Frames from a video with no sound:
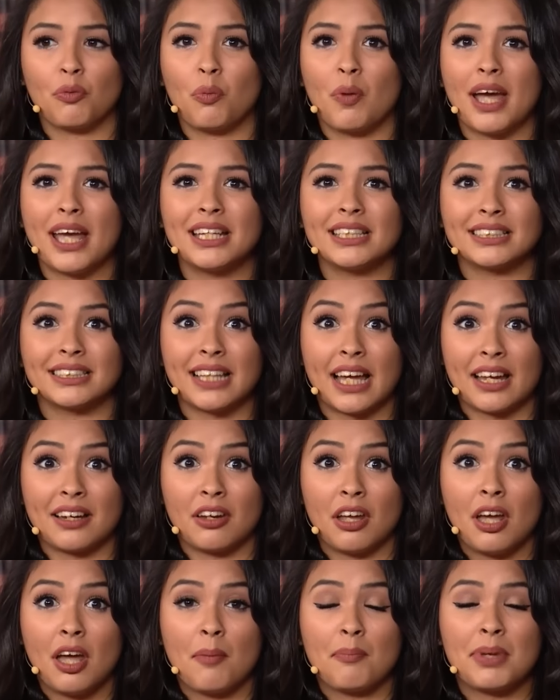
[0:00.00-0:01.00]
ways that
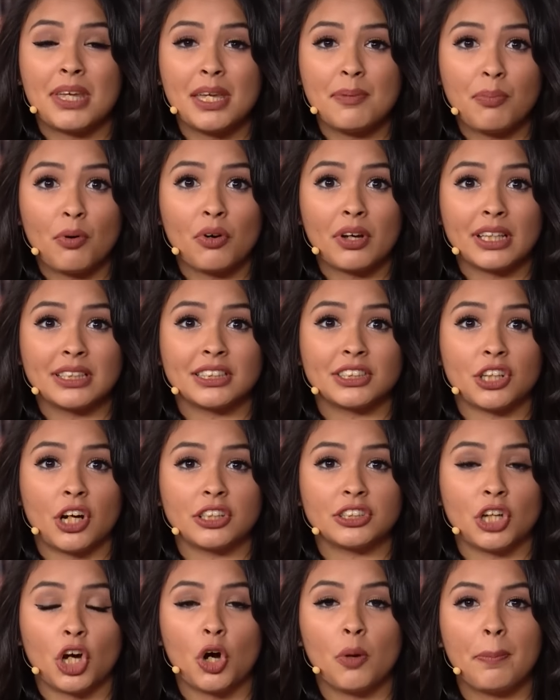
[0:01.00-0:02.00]
people can
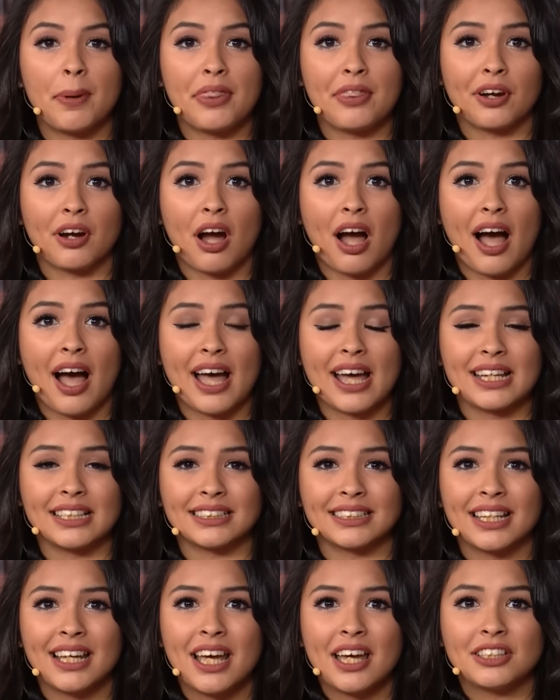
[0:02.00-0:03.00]
start to open their eyes
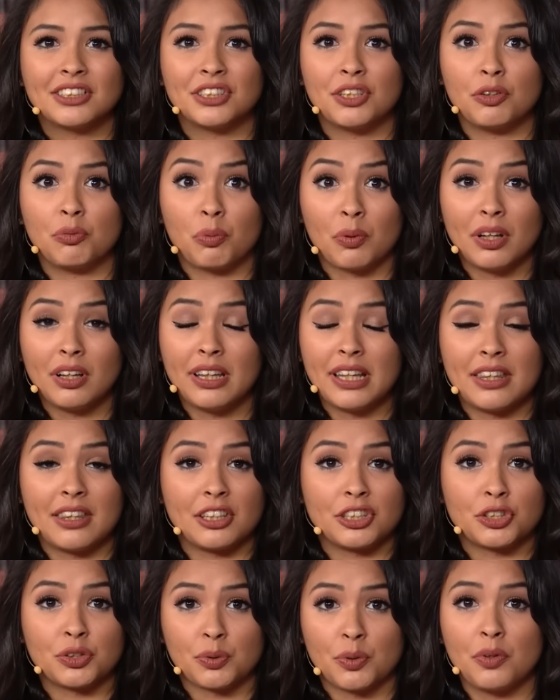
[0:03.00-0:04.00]
to really
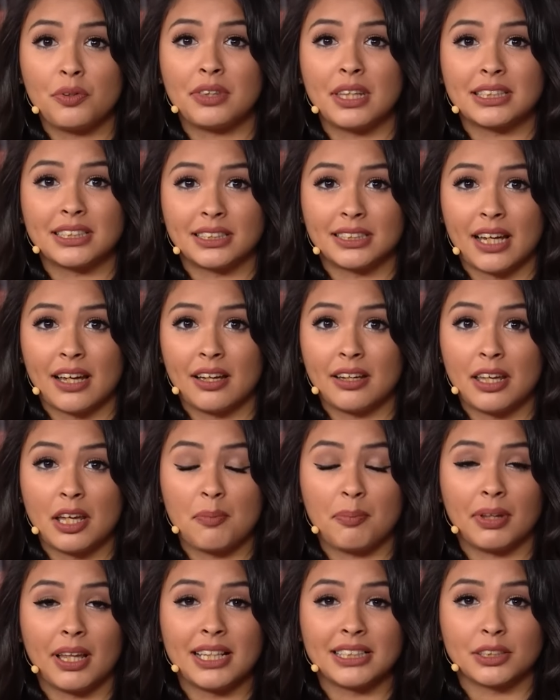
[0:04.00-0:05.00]
the truth that's
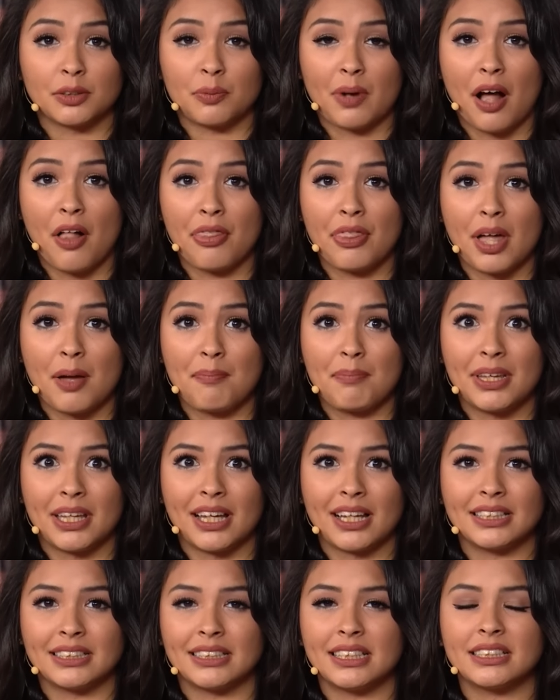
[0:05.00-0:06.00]
taking place around them,
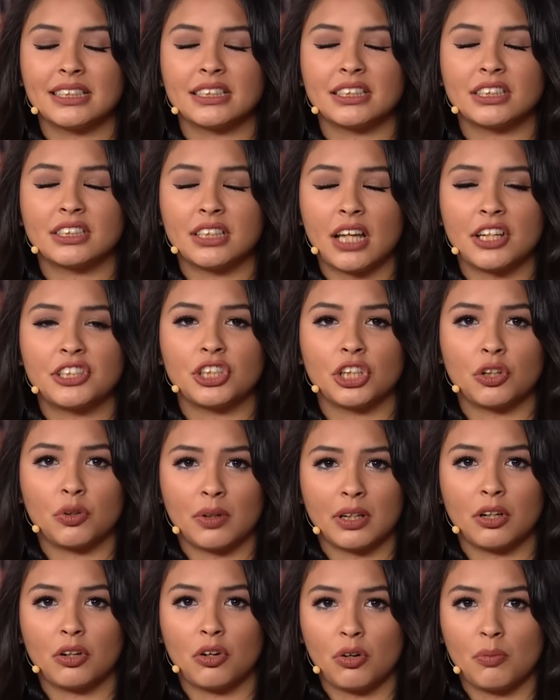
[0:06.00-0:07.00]
because this is such a
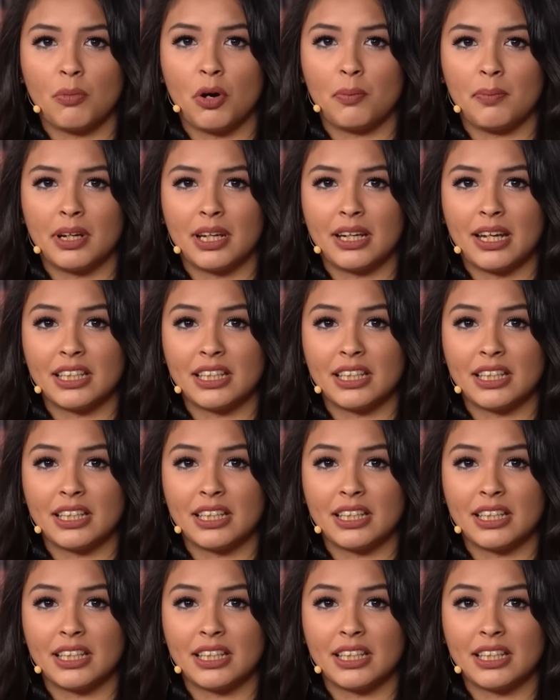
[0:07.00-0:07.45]
critical moment in